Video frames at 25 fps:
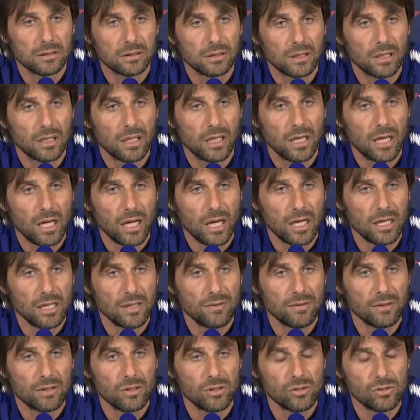I
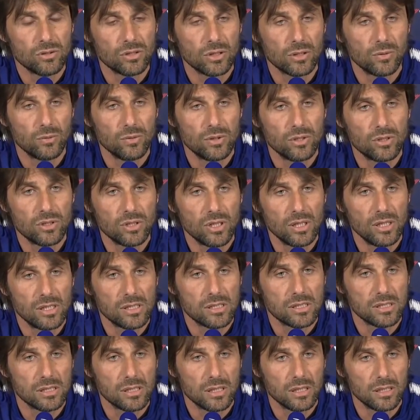have a contract with
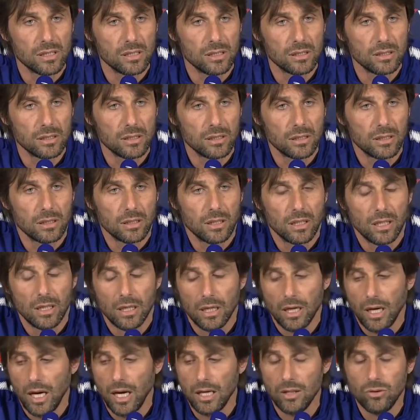Chelsea, and
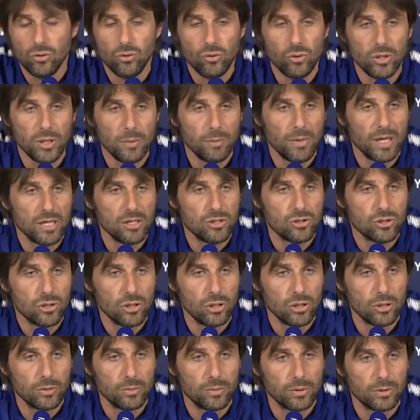I'm doing my
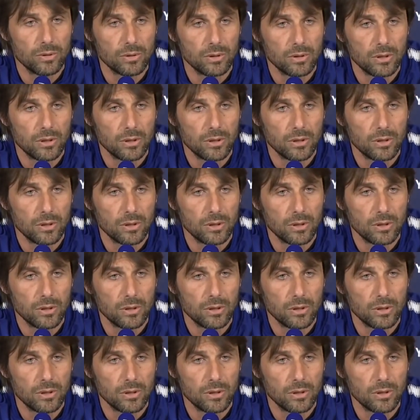job.